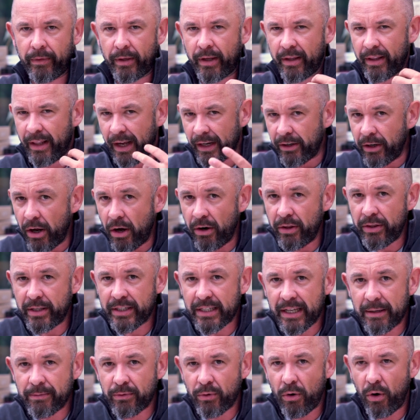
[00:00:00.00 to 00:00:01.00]
And I know it
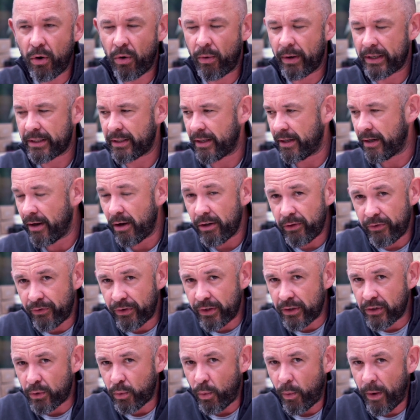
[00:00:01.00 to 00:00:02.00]
seems awkward and I know it
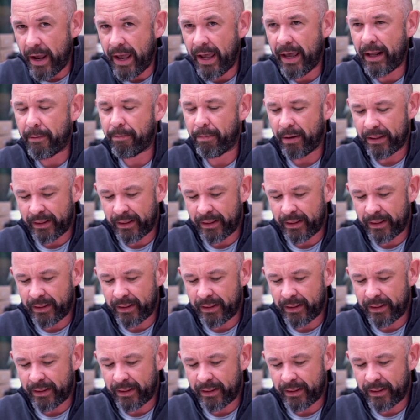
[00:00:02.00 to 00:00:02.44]
feels weird,